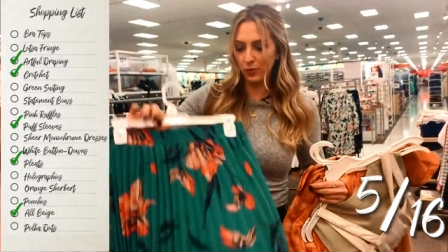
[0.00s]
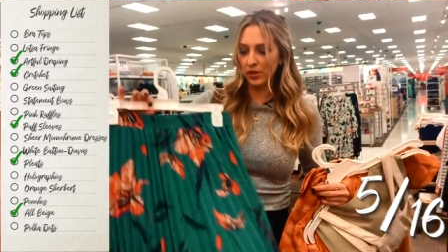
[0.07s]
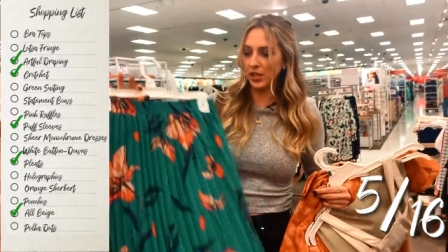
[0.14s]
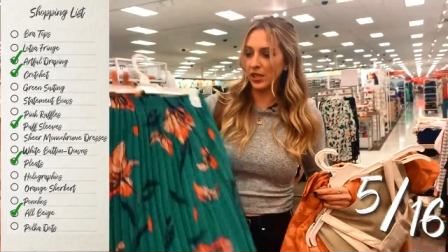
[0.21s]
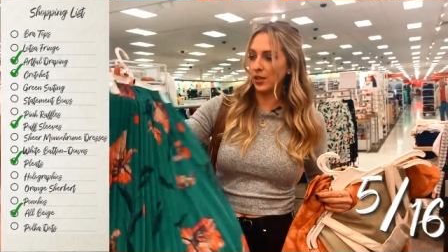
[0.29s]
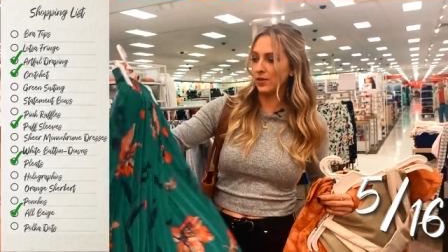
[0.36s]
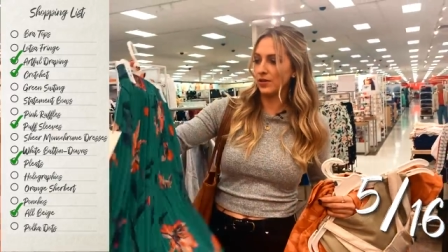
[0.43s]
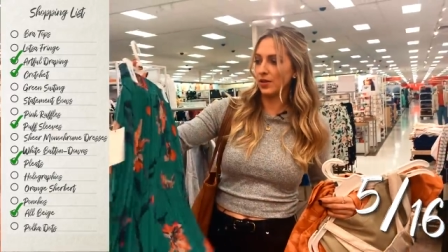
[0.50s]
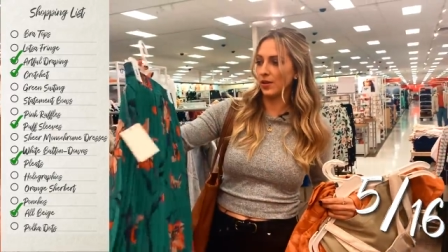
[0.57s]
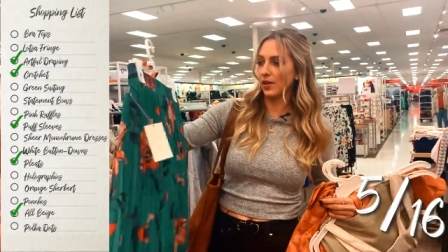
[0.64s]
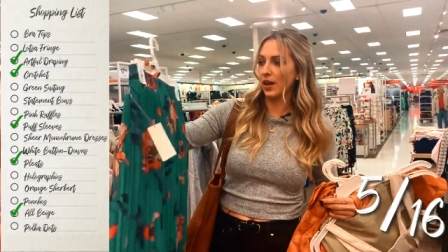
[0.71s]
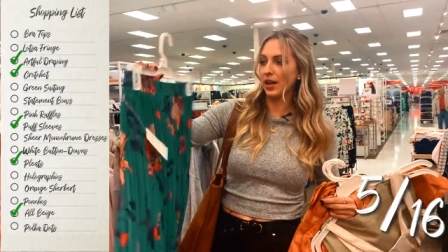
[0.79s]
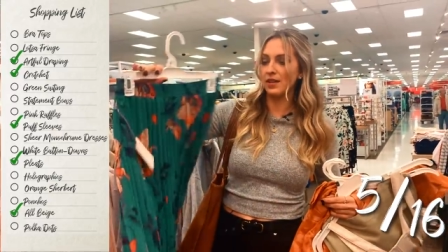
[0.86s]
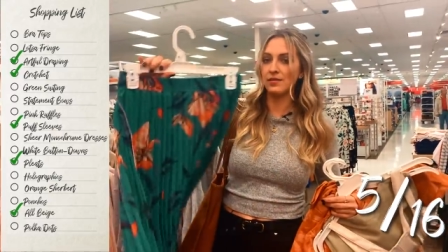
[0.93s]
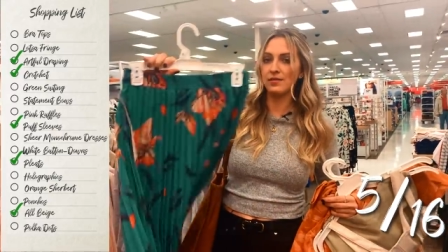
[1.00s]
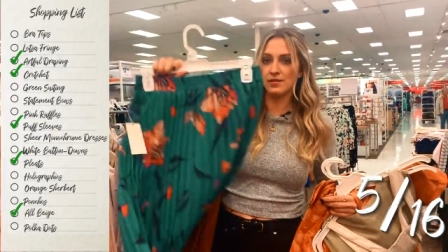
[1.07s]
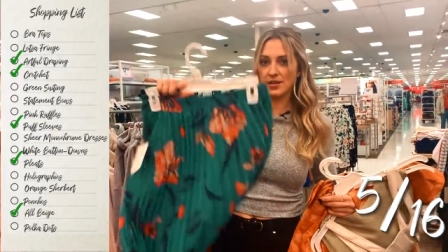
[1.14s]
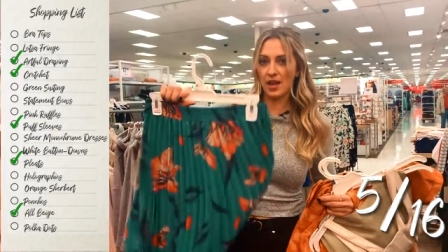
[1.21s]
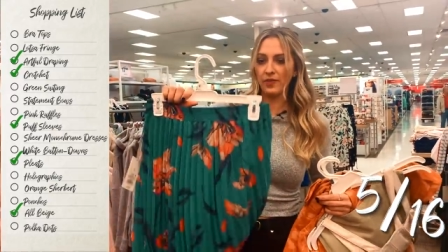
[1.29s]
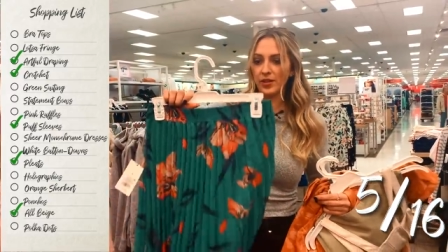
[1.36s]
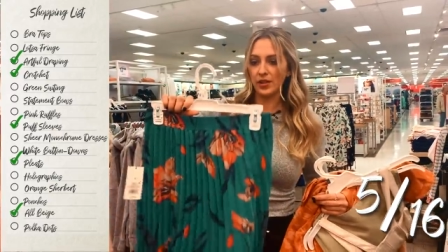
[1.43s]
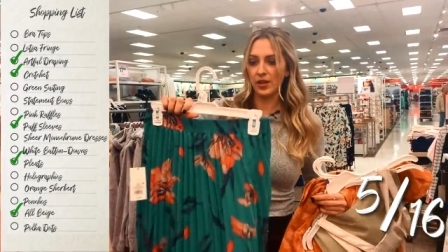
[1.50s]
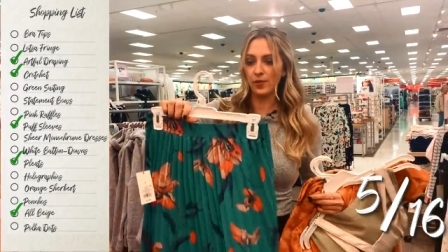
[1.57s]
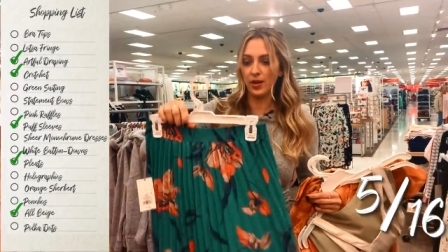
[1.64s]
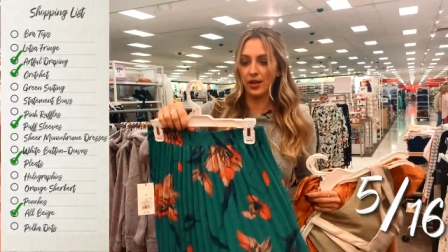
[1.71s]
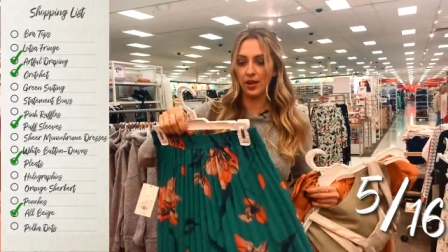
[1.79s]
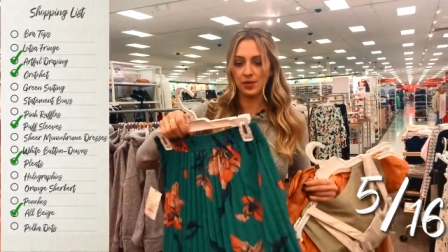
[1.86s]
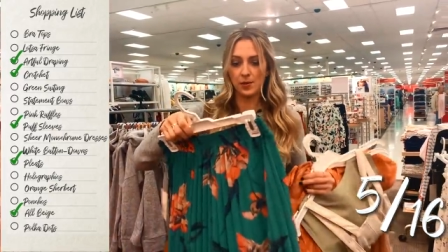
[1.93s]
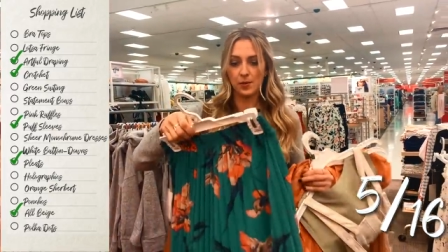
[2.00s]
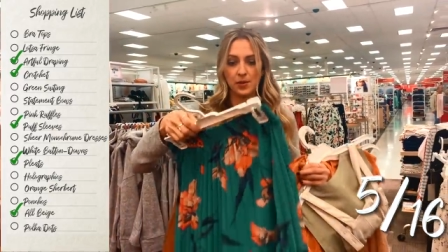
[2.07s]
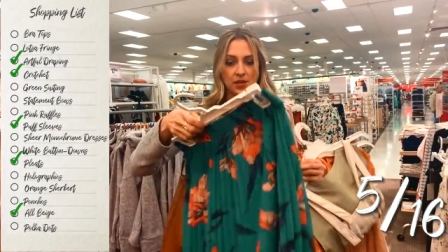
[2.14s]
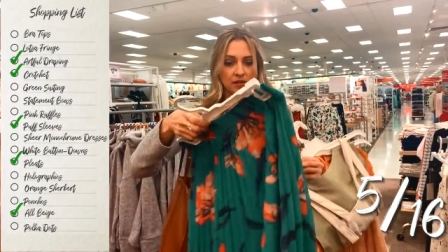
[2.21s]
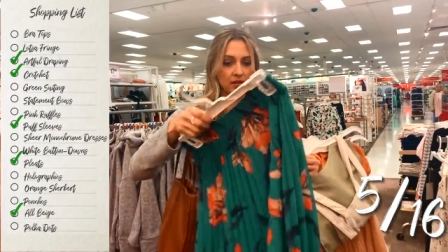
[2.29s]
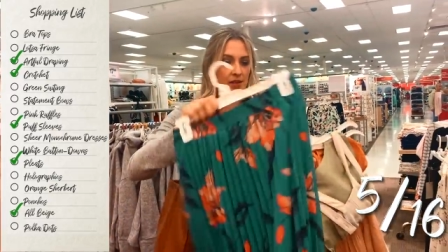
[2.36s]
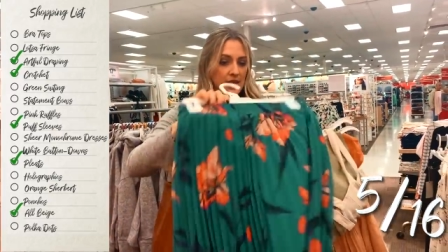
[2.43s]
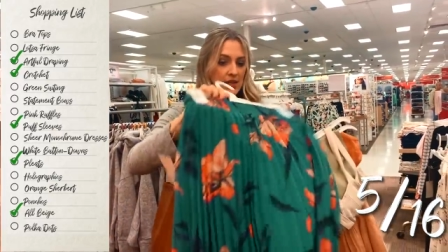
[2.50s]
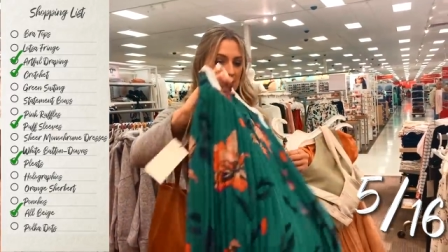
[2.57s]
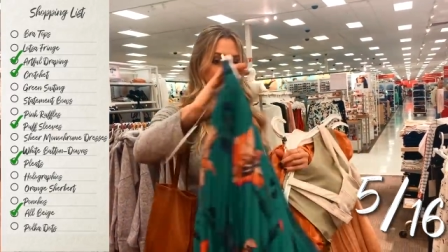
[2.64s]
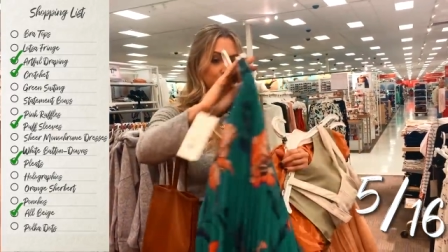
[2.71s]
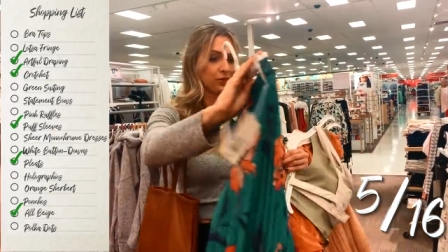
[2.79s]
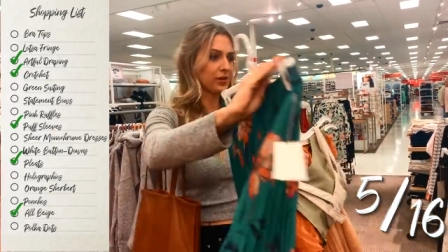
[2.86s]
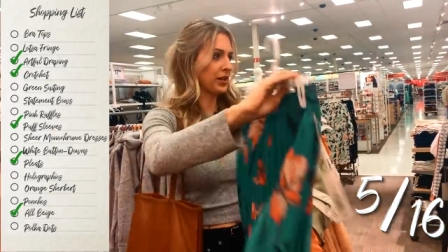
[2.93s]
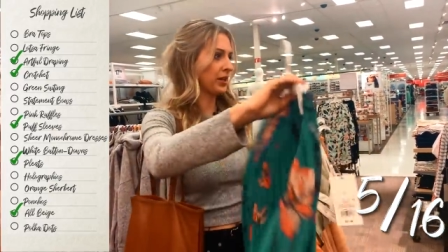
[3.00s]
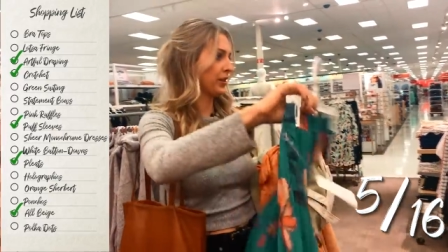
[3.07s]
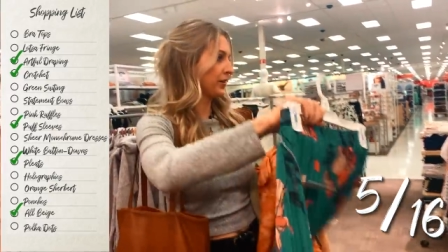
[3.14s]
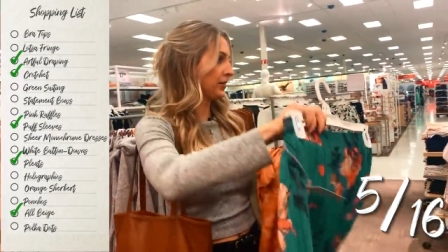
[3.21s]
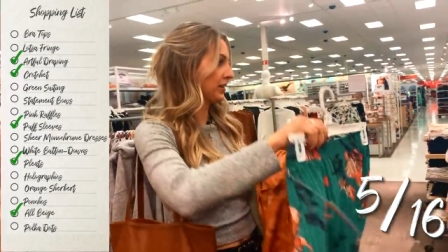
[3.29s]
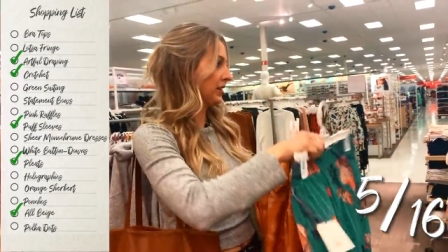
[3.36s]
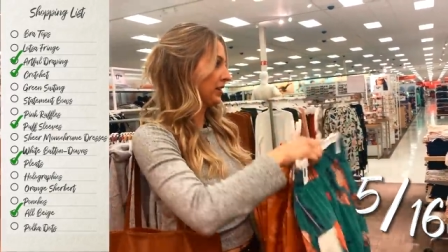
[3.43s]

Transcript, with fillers: really cute. So I definitely know why Cosmo put this on the list. Really cute.